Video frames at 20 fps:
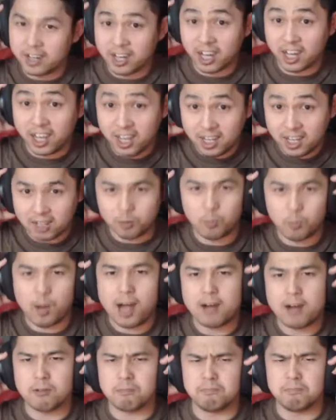Eight.
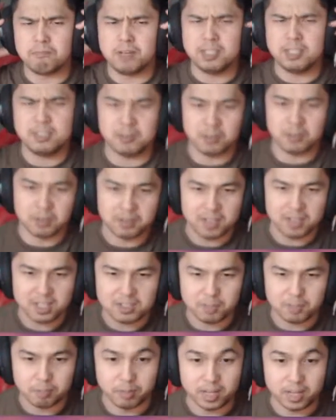Wow, that's a that's
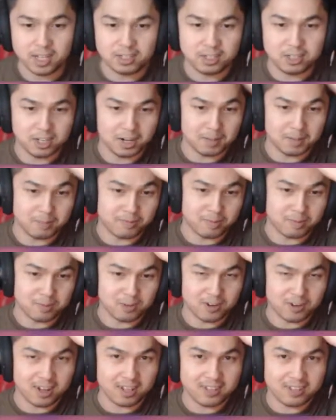a big jump from
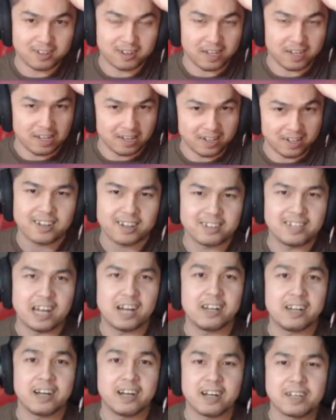twenty-eight to eight.
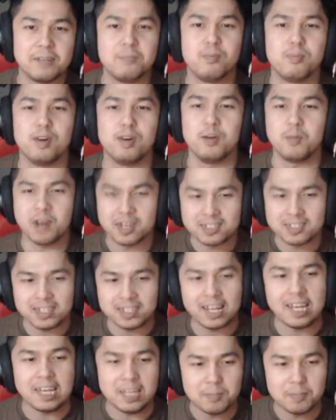Not, I can brainwash
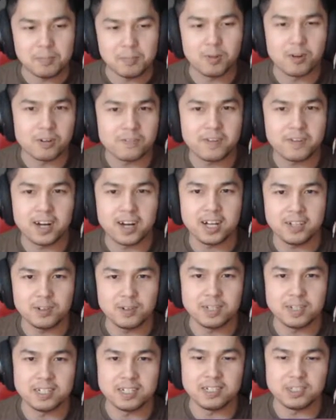eight more
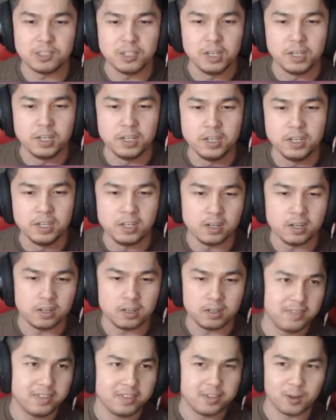followers. Yeah.
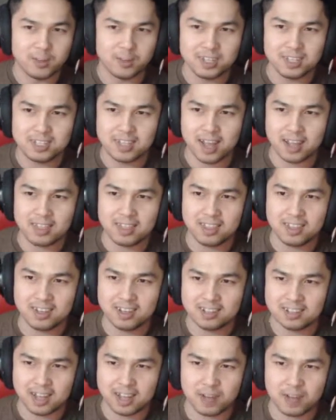The only sad thing
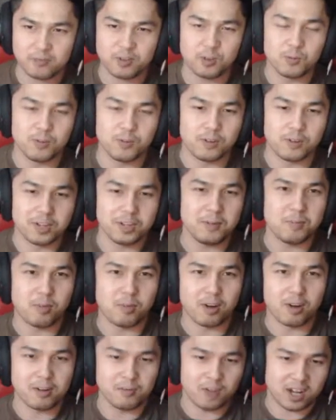is to have to
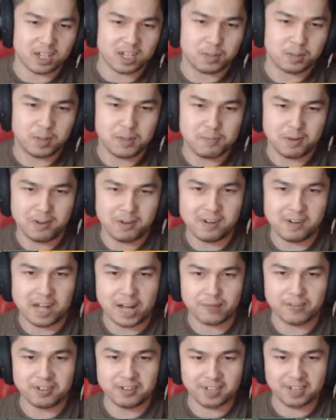re-brainwash people
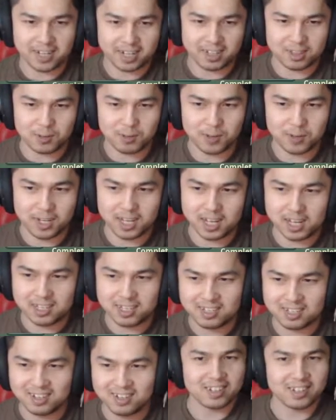after like three
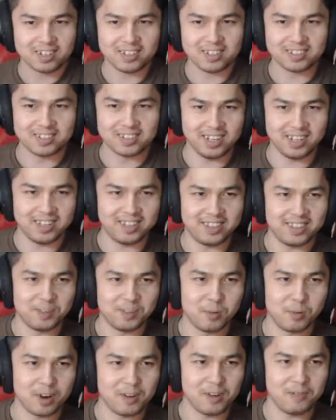days, because the the
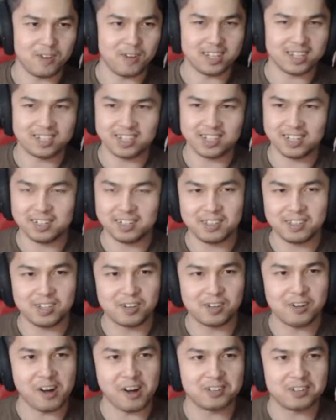brainwashing the
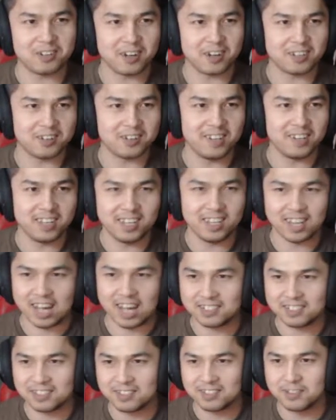contract only
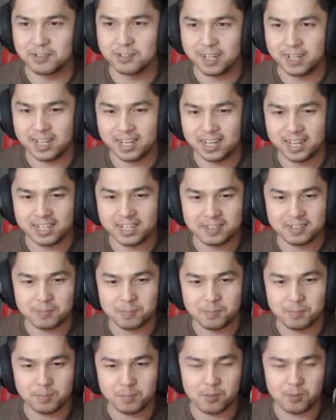lasts three days.
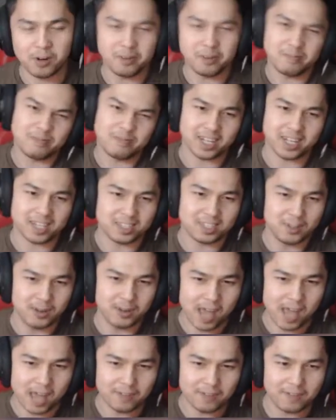Well, like two and
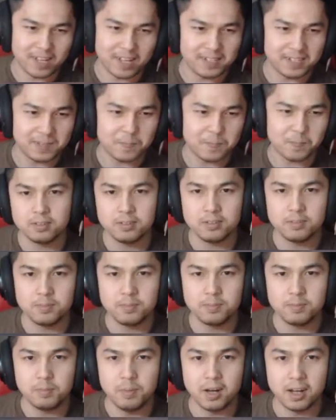a half days.
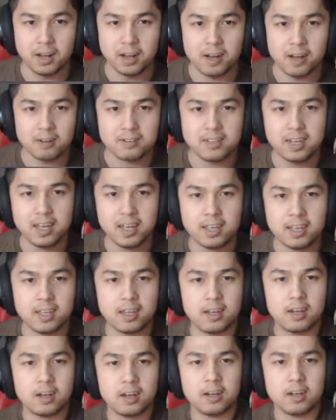But I'll take
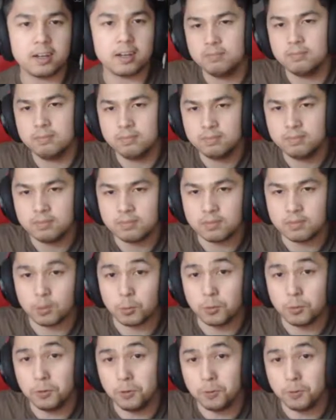it.
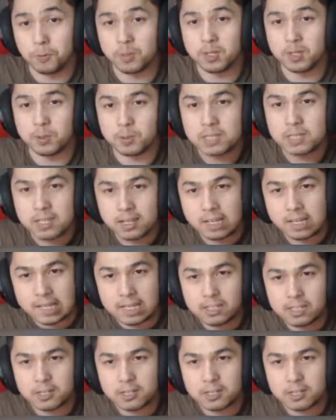Ooh, reducing heat